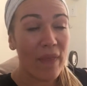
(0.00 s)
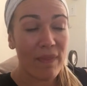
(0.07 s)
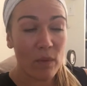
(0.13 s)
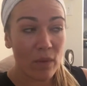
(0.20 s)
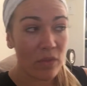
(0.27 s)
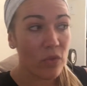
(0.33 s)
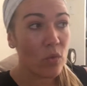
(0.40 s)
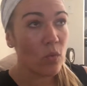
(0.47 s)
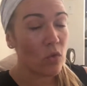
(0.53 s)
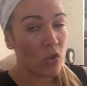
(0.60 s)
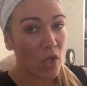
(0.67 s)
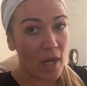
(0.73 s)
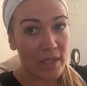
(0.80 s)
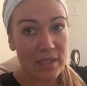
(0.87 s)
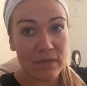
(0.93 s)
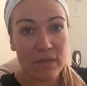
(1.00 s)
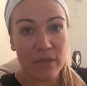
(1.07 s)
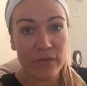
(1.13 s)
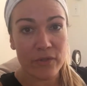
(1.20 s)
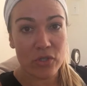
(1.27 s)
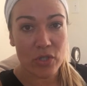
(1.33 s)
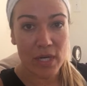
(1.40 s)
they went through lots of
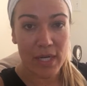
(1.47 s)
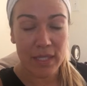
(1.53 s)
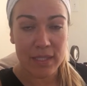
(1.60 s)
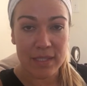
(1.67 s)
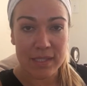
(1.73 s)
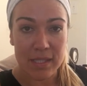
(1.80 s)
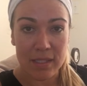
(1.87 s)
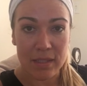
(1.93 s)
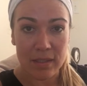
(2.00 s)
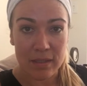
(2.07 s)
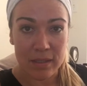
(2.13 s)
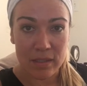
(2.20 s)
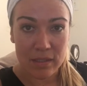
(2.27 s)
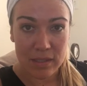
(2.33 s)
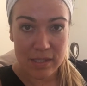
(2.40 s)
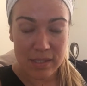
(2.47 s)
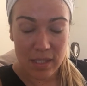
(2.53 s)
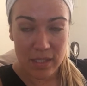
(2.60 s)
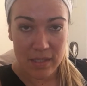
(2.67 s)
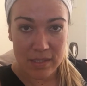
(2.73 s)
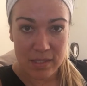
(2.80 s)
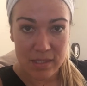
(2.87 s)
different trials and clinical
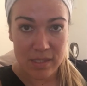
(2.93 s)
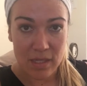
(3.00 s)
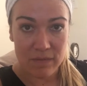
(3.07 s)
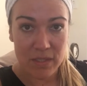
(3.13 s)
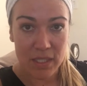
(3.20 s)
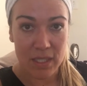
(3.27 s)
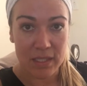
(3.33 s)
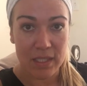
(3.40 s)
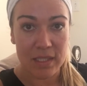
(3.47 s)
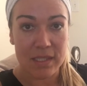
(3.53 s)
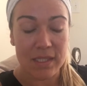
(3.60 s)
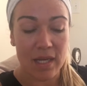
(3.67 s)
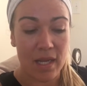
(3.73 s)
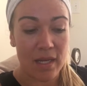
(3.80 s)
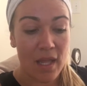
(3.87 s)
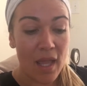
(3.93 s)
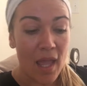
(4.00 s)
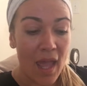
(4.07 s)
studies and stuff to get these done.